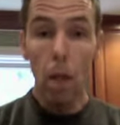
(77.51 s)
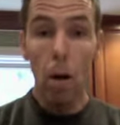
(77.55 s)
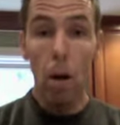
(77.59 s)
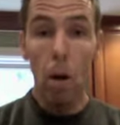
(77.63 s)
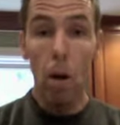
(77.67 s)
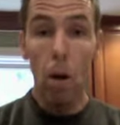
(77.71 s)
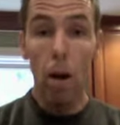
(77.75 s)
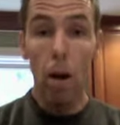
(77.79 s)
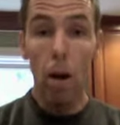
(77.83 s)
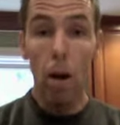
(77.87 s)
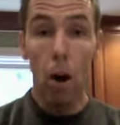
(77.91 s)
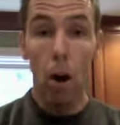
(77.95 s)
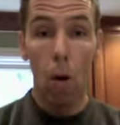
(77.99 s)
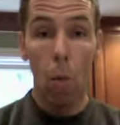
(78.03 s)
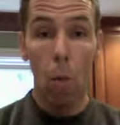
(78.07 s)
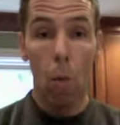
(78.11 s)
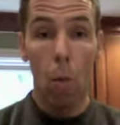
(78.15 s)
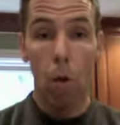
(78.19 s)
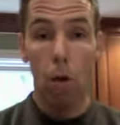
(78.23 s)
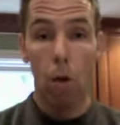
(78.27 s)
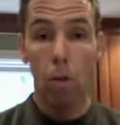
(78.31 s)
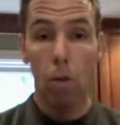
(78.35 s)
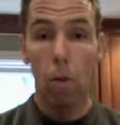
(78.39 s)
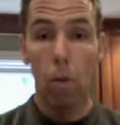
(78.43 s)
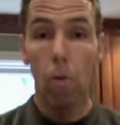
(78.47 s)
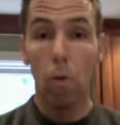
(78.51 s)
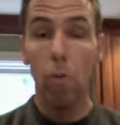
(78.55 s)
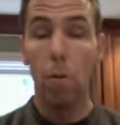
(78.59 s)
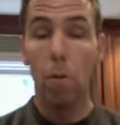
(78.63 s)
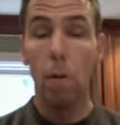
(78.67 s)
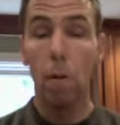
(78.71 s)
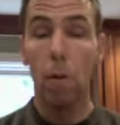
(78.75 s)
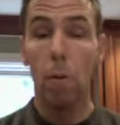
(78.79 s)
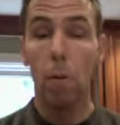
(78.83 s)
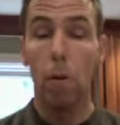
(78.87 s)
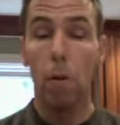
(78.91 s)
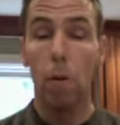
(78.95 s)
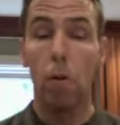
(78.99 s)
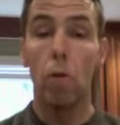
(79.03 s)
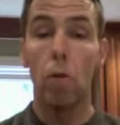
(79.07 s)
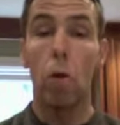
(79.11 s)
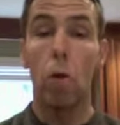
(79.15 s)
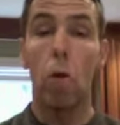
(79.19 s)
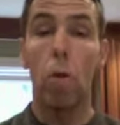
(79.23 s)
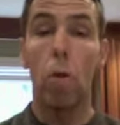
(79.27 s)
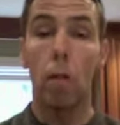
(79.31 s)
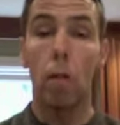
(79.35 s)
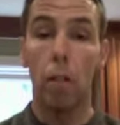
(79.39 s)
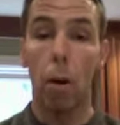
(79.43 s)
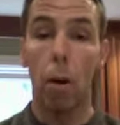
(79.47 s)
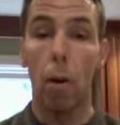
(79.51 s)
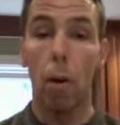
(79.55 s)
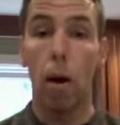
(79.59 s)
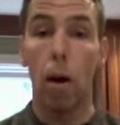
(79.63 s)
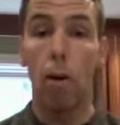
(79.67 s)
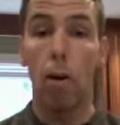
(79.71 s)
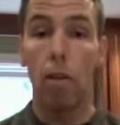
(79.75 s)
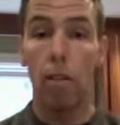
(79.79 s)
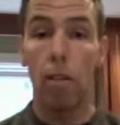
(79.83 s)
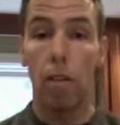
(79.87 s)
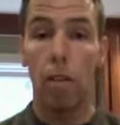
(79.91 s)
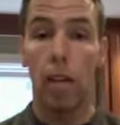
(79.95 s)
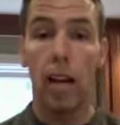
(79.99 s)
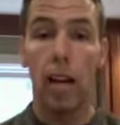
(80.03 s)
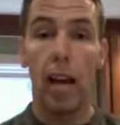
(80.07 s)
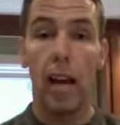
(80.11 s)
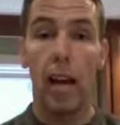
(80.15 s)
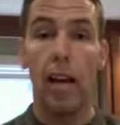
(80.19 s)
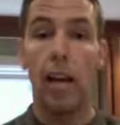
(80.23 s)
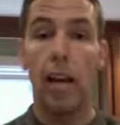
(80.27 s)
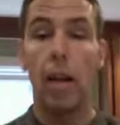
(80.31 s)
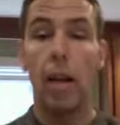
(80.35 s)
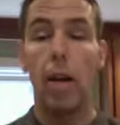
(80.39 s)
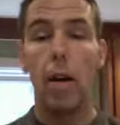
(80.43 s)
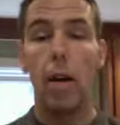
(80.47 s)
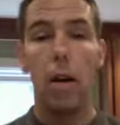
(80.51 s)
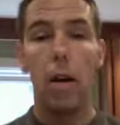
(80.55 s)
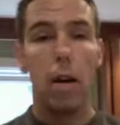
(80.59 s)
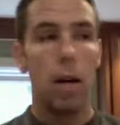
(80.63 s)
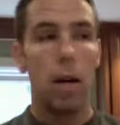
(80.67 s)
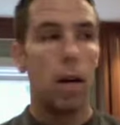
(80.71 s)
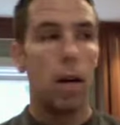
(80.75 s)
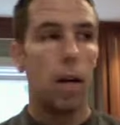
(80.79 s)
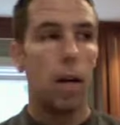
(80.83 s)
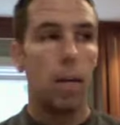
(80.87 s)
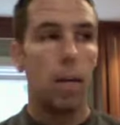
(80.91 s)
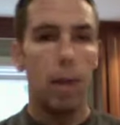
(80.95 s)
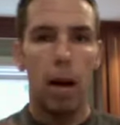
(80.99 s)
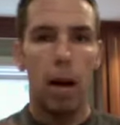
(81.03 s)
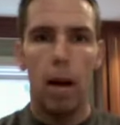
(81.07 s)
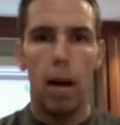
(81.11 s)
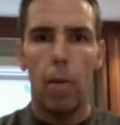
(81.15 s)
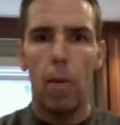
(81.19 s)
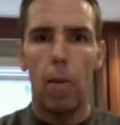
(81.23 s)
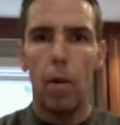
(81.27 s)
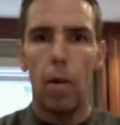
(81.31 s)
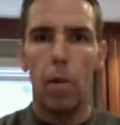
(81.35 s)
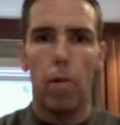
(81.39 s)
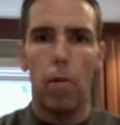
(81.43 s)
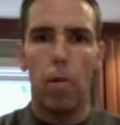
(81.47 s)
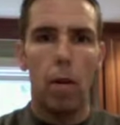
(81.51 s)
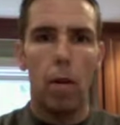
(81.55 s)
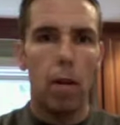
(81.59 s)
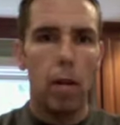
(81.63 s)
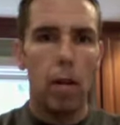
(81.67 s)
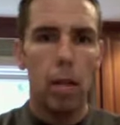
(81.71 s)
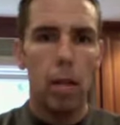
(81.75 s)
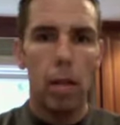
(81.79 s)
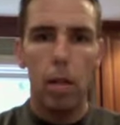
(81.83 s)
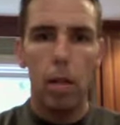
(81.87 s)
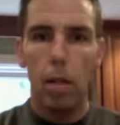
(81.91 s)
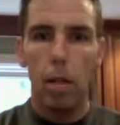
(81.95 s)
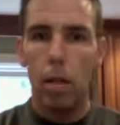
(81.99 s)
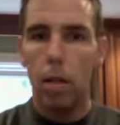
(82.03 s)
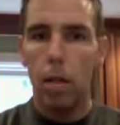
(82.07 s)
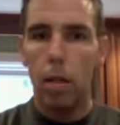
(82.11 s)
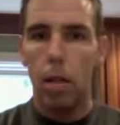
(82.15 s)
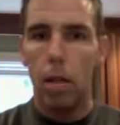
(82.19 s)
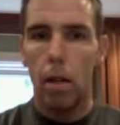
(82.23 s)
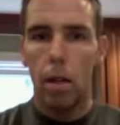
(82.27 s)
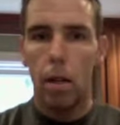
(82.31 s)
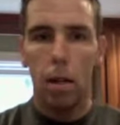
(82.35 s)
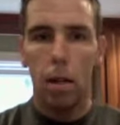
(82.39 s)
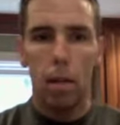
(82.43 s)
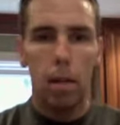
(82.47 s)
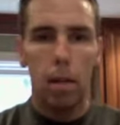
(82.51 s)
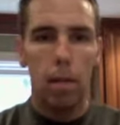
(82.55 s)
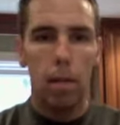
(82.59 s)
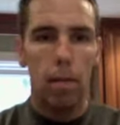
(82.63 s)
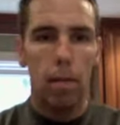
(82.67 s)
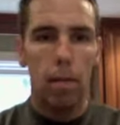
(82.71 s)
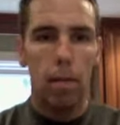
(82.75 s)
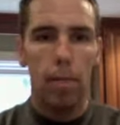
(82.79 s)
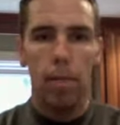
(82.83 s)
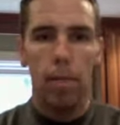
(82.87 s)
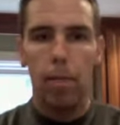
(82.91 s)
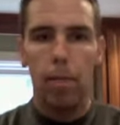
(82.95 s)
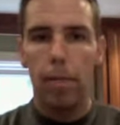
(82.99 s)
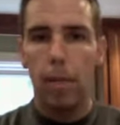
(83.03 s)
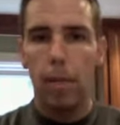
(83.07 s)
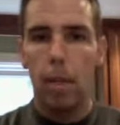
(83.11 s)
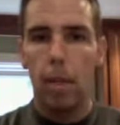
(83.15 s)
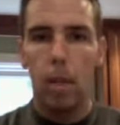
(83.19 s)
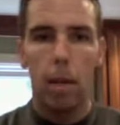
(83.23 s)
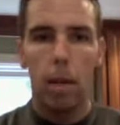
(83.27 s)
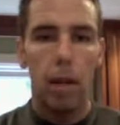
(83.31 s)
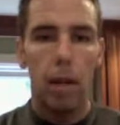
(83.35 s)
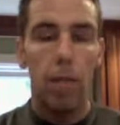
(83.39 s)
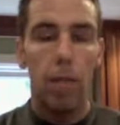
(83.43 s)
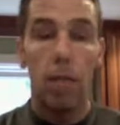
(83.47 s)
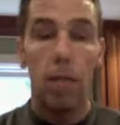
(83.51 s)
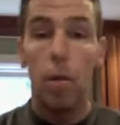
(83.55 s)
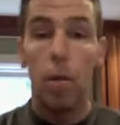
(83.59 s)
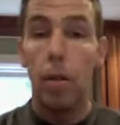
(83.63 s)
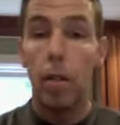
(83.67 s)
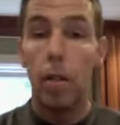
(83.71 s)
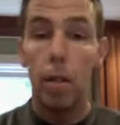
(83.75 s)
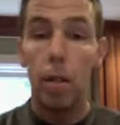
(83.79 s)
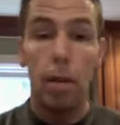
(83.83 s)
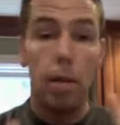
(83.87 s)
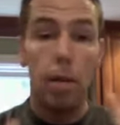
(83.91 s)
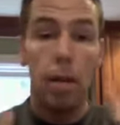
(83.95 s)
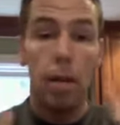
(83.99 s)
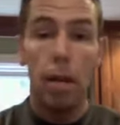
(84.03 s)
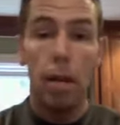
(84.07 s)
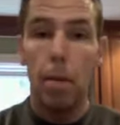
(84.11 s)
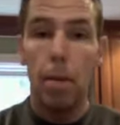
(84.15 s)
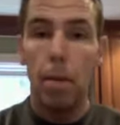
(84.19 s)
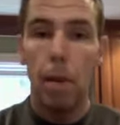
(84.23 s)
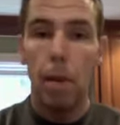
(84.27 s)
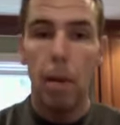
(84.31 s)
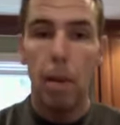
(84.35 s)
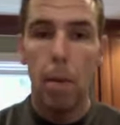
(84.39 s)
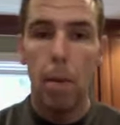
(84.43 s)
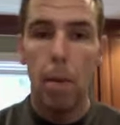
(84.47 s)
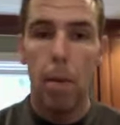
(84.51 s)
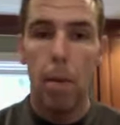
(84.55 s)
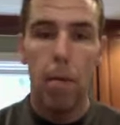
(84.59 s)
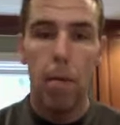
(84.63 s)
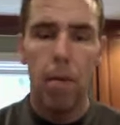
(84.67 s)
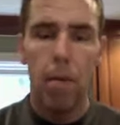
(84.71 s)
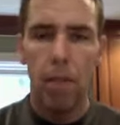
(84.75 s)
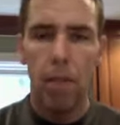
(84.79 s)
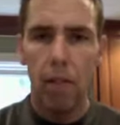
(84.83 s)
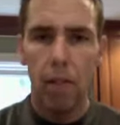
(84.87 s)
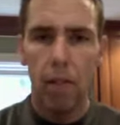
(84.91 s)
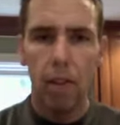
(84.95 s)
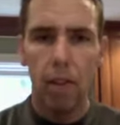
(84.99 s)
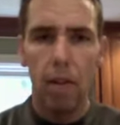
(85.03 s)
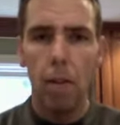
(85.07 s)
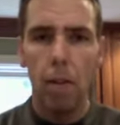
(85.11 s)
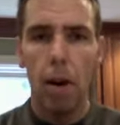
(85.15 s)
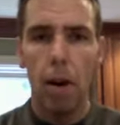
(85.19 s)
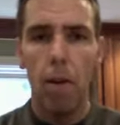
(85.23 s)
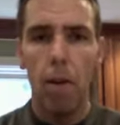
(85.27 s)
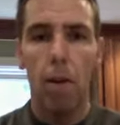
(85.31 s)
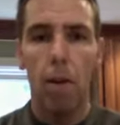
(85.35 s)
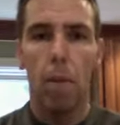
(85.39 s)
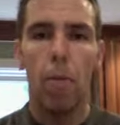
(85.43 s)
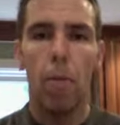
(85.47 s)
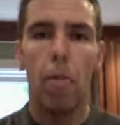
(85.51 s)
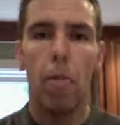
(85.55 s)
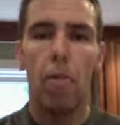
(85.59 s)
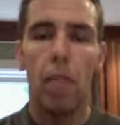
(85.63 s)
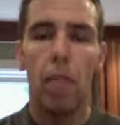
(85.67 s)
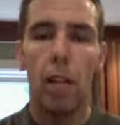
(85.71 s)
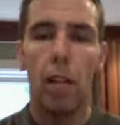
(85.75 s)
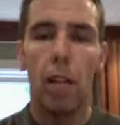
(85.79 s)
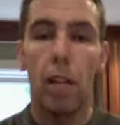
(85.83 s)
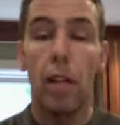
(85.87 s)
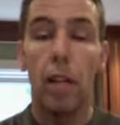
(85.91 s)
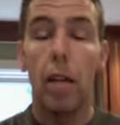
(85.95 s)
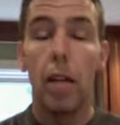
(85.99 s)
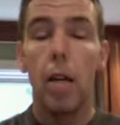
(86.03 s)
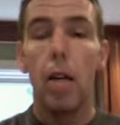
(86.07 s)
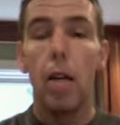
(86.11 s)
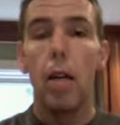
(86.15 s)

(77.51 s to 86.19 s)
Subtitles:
in our world, most people normally go out and say, hey, I want to run, I have no idea, name the Philly Marathon, I'm on Philly.